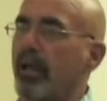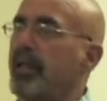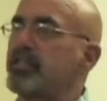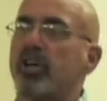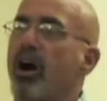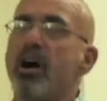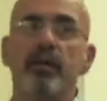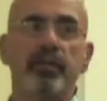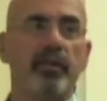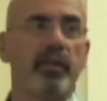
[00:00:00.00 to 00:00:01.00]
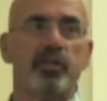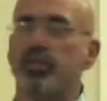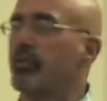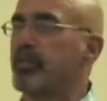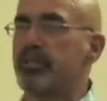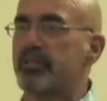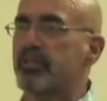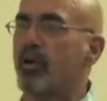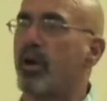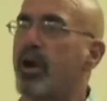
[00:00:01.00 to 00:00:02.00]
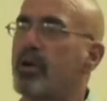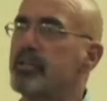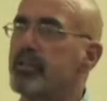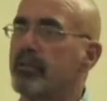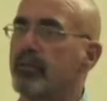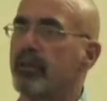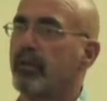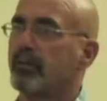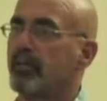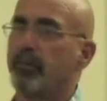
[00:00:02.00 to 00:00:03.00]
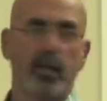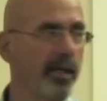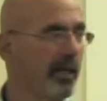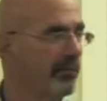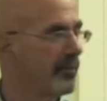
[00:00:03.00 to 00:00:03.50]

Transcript: Islam issue is so hard to, to believe.